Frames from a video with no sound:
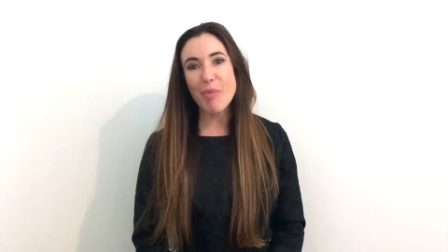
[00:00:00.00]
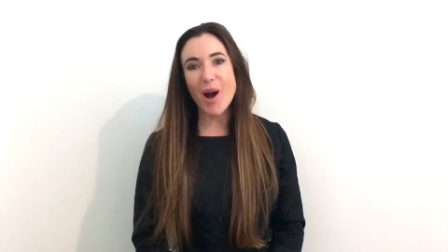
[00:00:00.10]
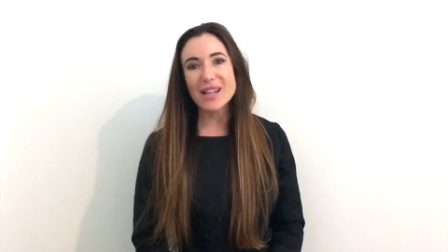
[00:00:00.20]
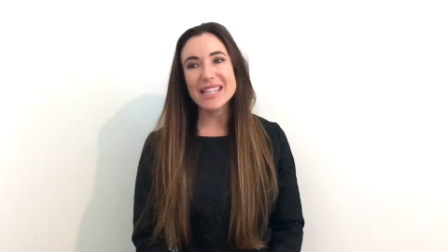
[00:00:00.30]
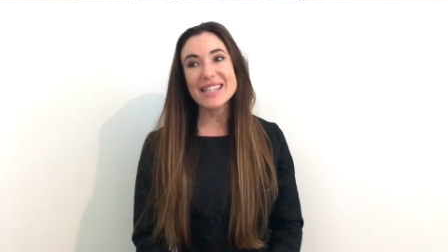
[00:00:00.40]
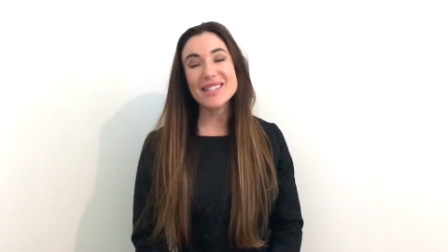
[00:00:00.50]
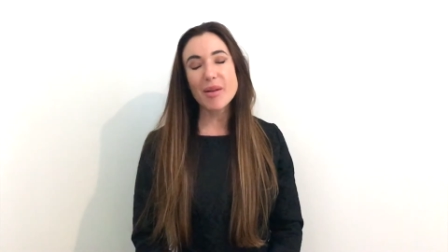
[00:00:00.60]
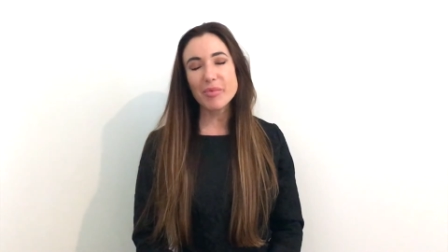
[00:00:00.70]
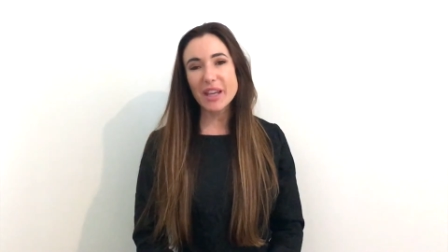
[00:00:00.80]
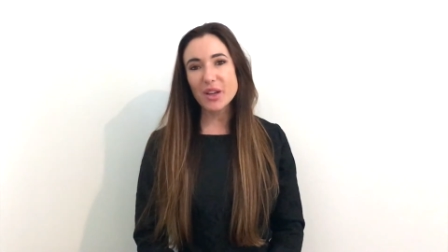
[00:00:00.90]
but it's
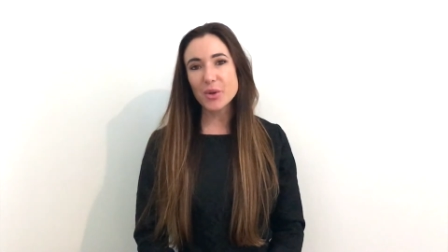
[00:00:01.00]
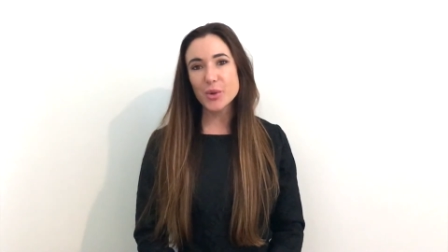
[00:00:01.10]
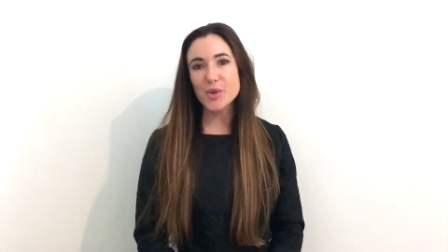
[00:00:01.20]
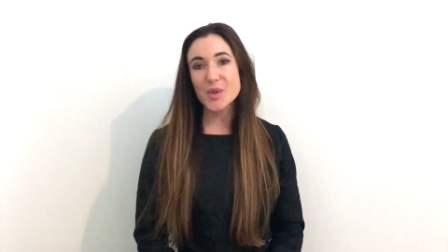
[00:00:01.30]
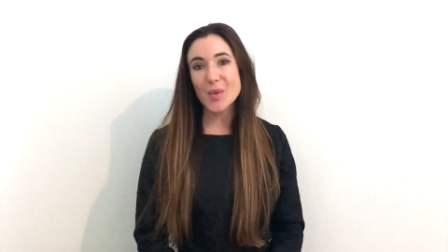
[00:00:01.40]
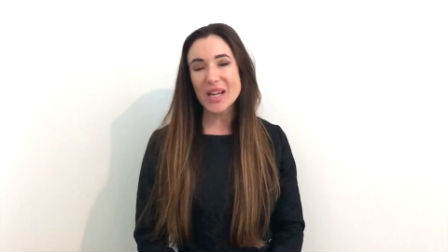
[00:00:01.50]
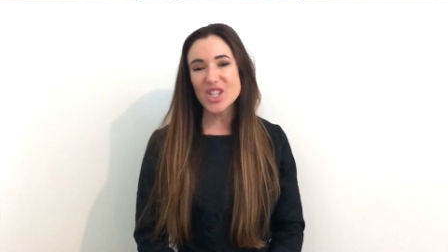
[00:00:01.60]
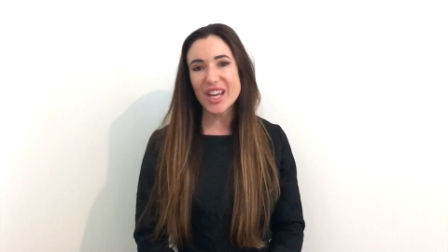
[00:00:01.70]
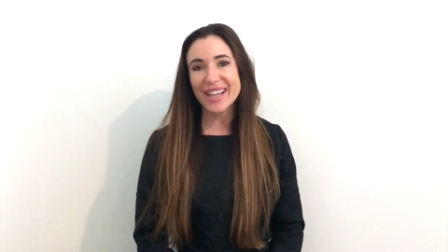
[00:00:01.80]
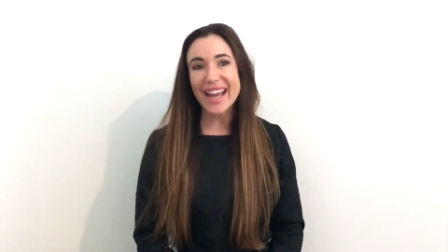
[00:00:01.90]
something called
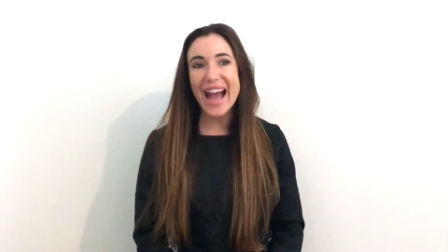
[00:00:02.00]
swishing.